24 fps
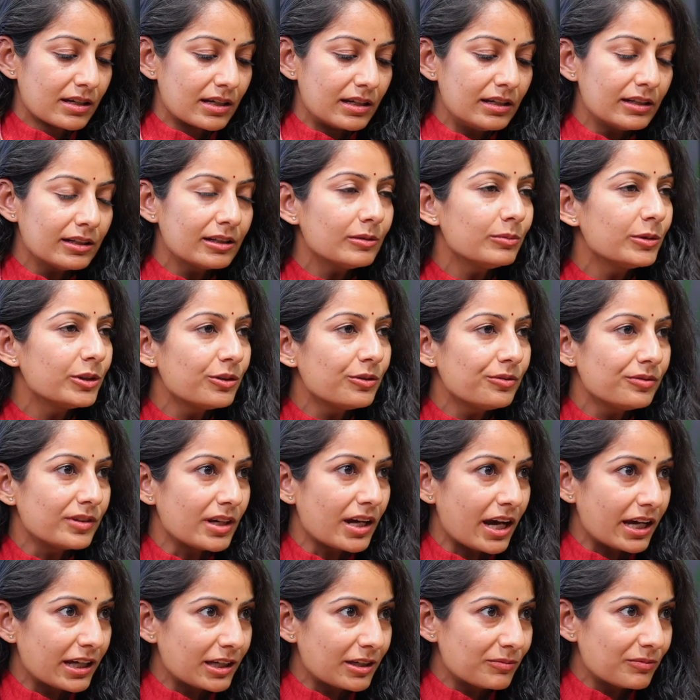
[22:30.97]
a little bit of
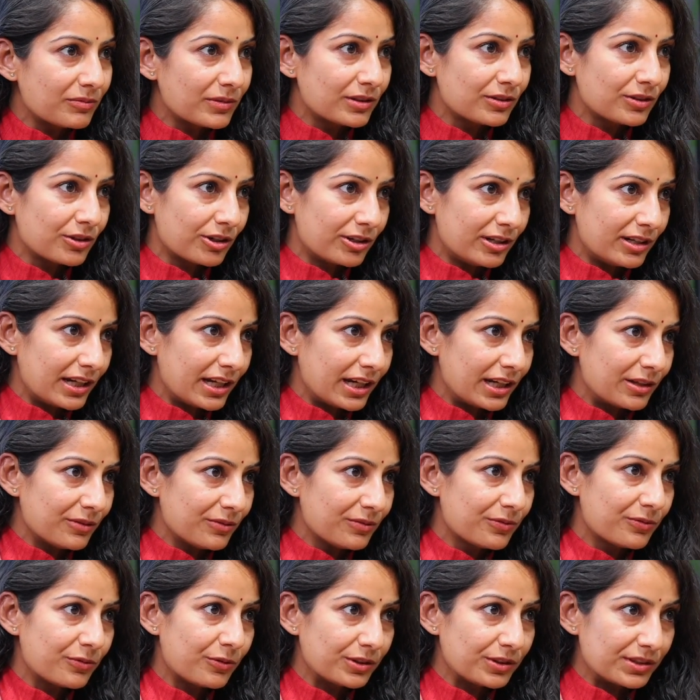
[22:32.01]
time in your life
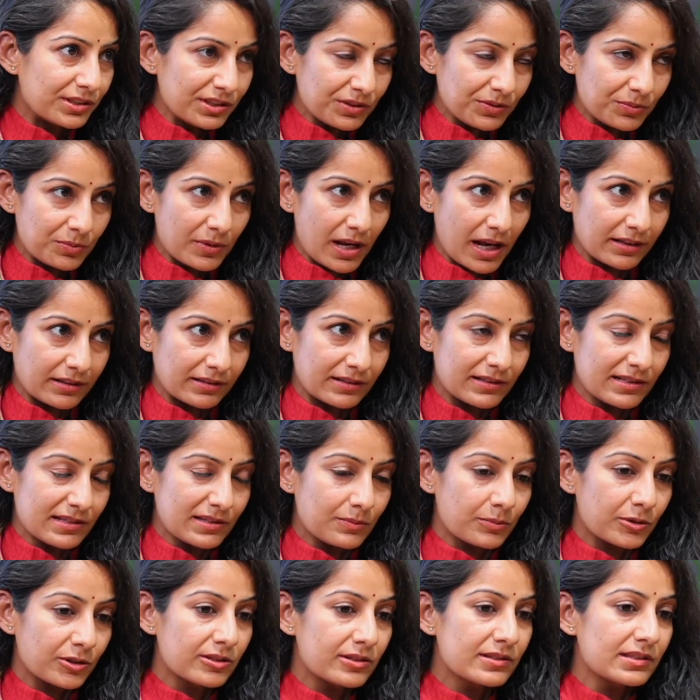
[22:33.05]
for this practice,
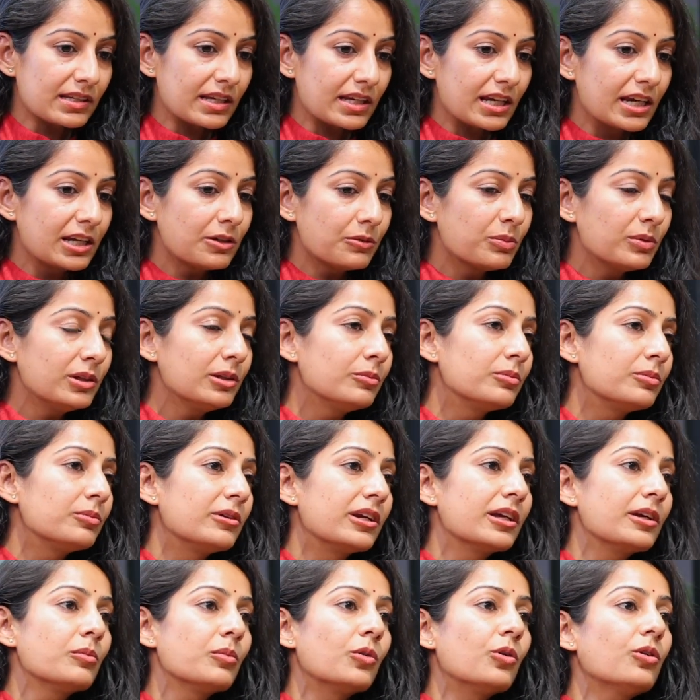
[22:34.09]
because it will
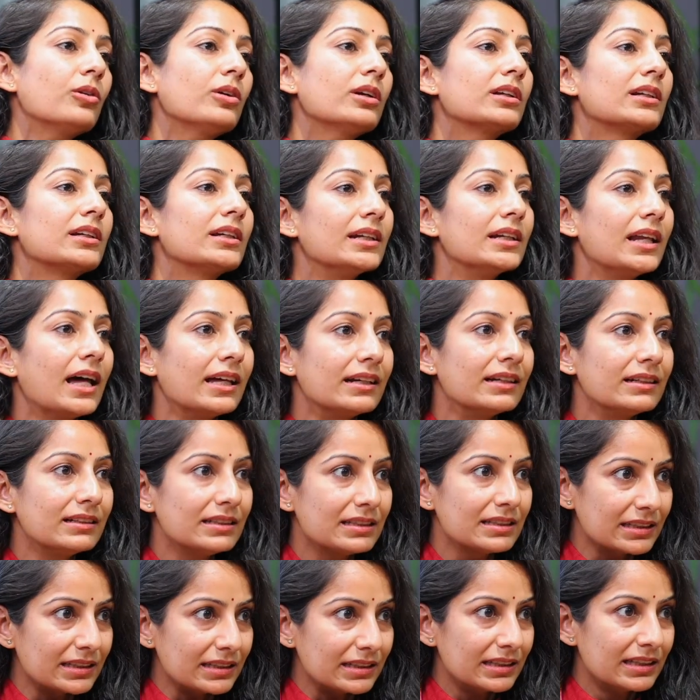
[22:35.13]
bring more
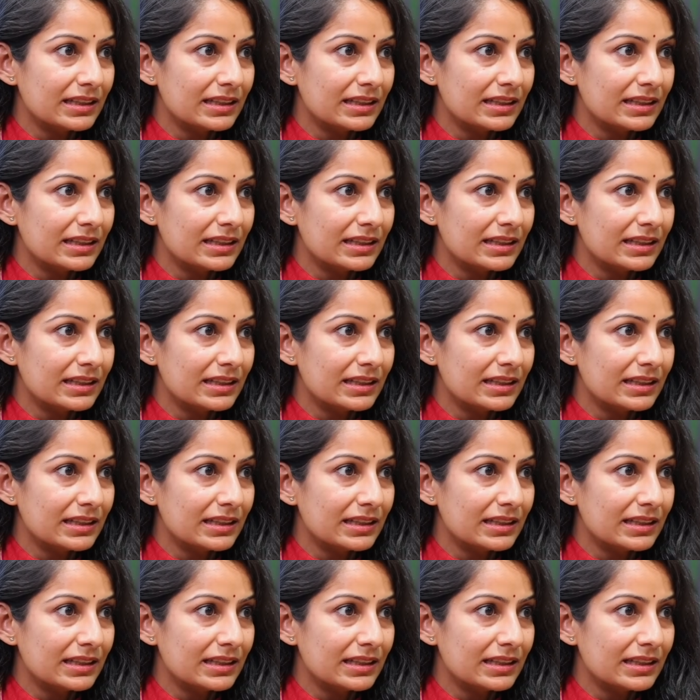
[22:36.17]
clarity